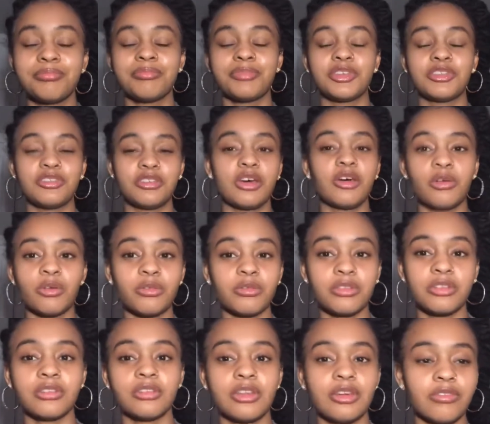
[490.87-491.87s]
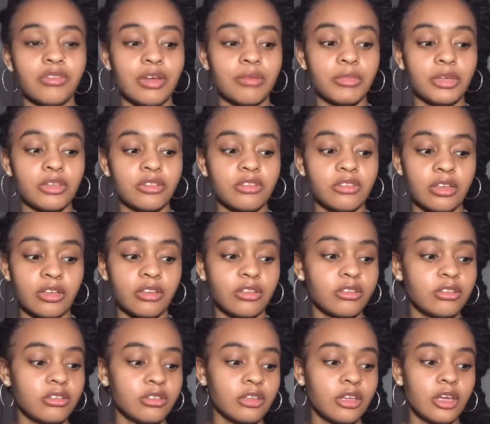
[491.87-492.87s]
selves, if that makes
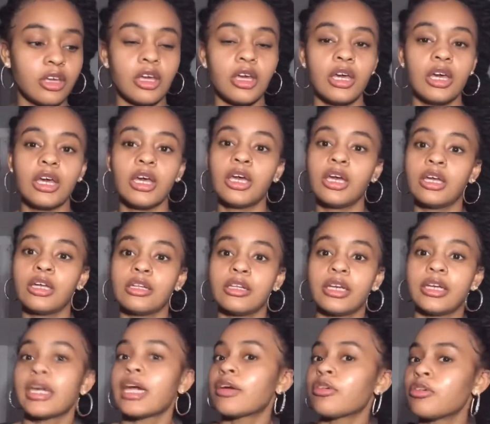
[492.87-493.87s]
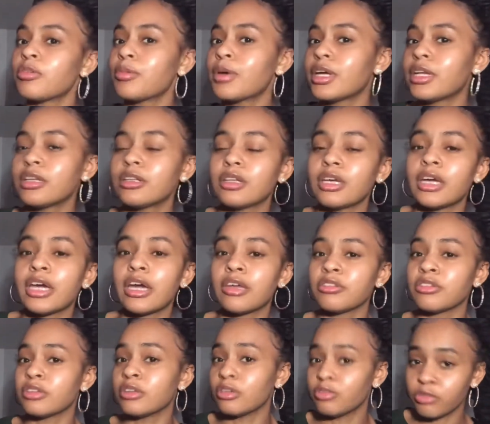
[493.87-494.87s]
sense. Like, everybody has
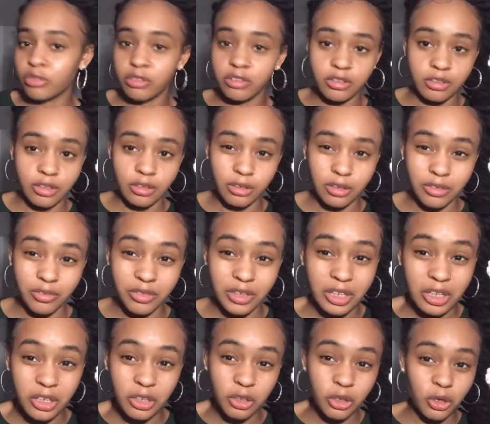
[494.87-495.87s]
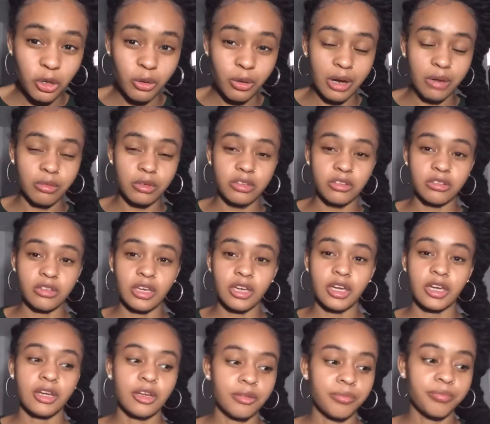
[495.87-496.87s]
a different sort of ego, I would
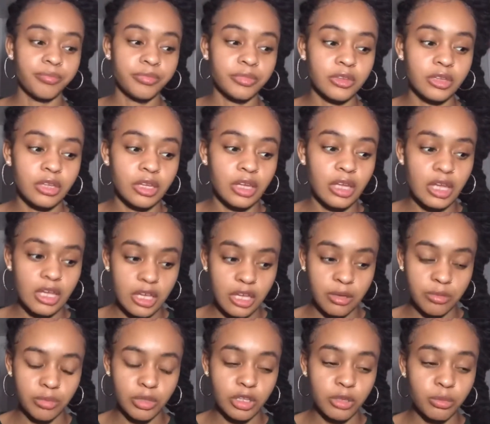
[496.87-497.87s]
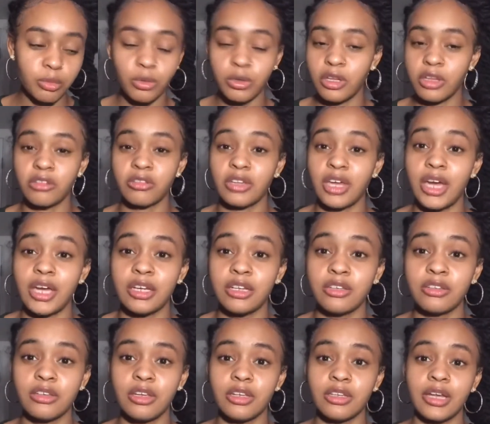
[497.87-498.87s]
say. And people with anxiety
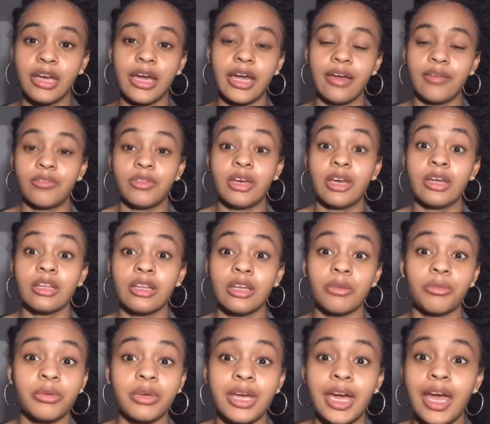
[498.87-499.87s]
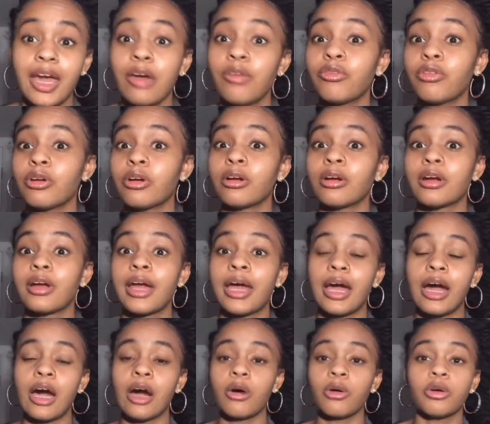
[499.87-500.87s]
tend to have that. Like, we have our
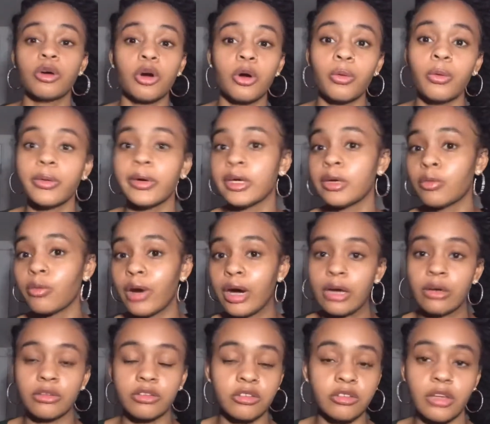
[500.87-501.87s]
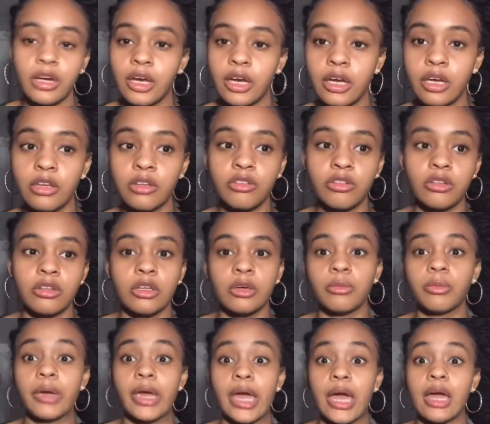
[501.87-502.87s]
outgoing wild sides, and then
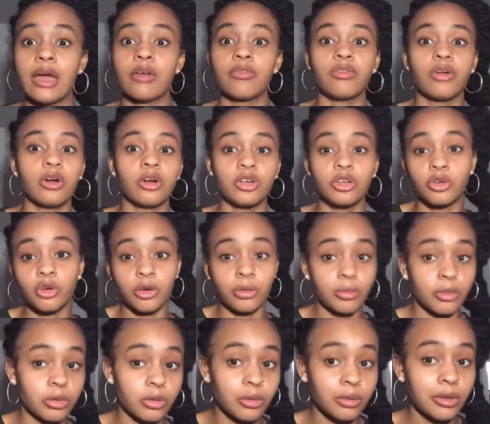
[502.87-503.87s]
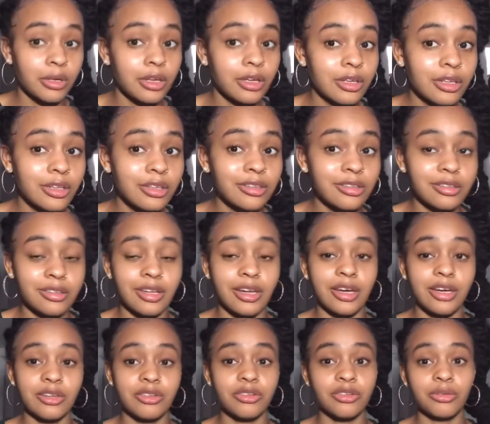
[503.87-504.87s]
we have our normal
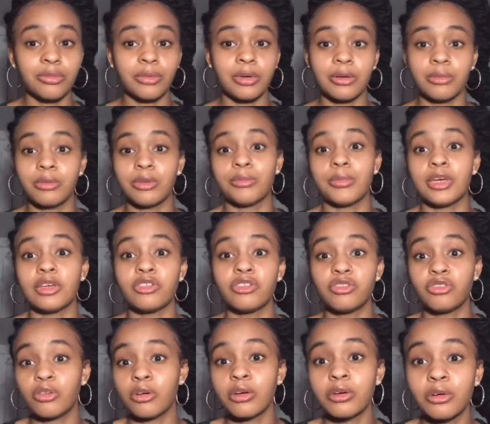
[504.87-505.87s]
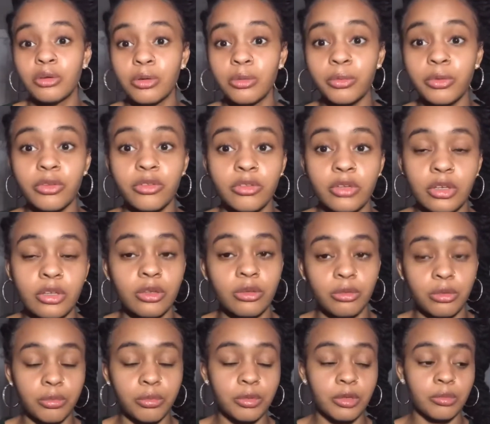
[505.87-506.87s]
sides to where we may struggle with dealing
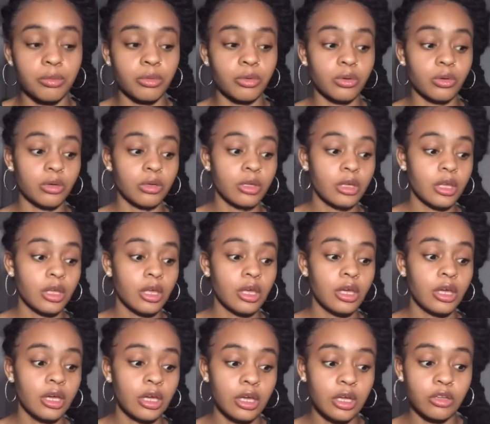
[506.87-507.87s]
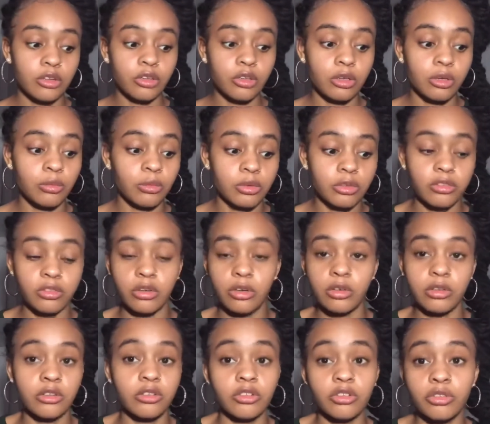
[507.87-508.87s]
with people and dealing with
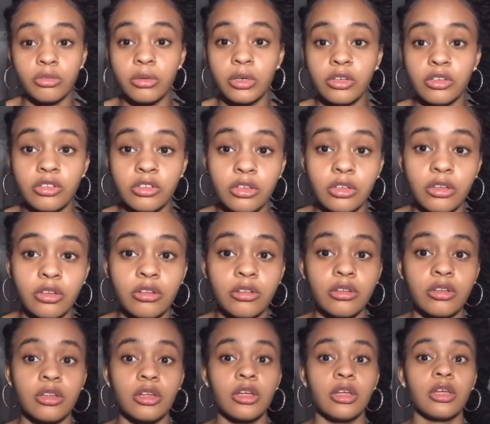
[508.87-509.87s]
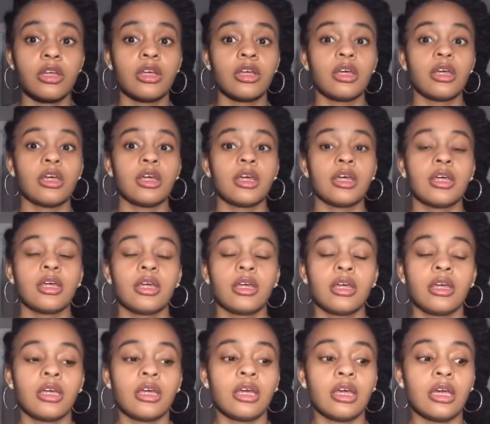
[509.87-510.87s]
certain situations.
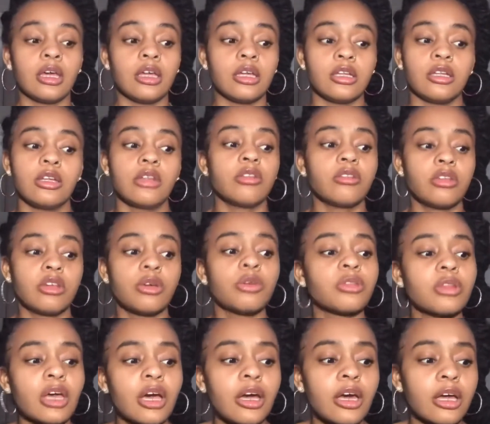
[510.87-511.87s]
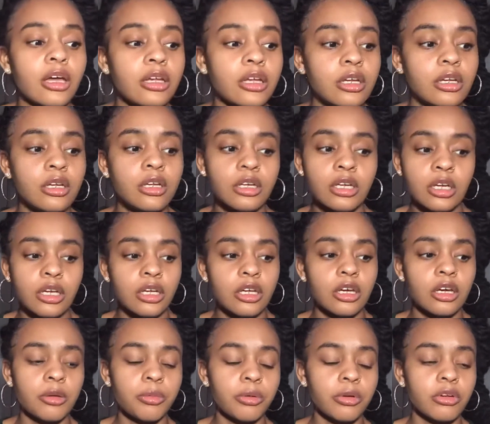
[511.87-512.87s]
And another thing that
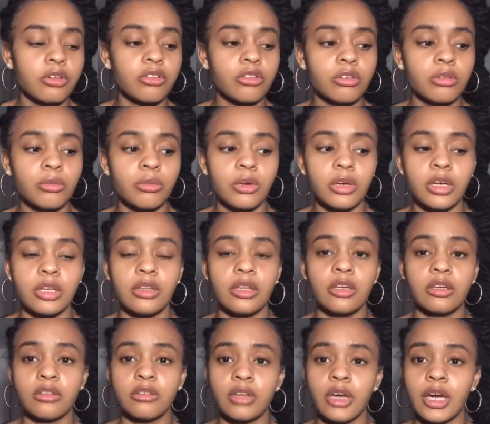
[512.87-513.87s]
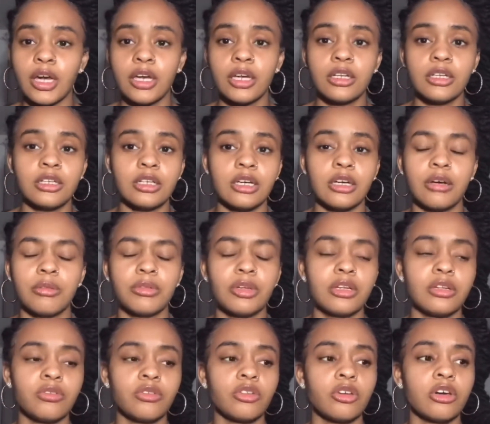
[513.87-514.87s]
a person with anxiety, now I'm not
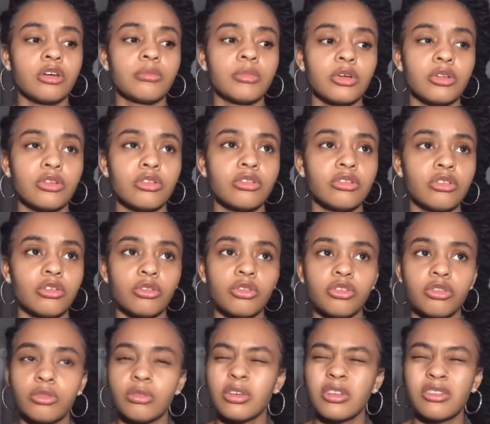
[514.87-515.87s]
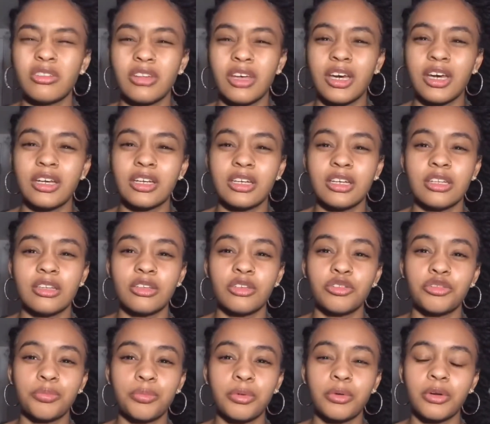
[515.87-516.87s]
even talking about social anxiety at
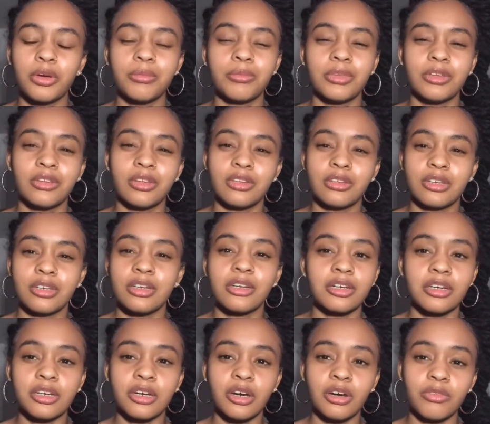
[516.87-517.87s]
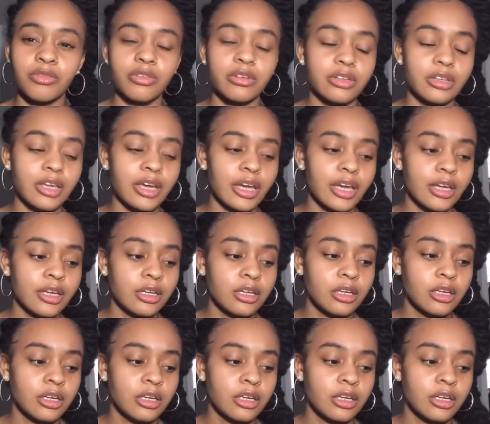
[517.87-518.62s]
this point because I think I covered that,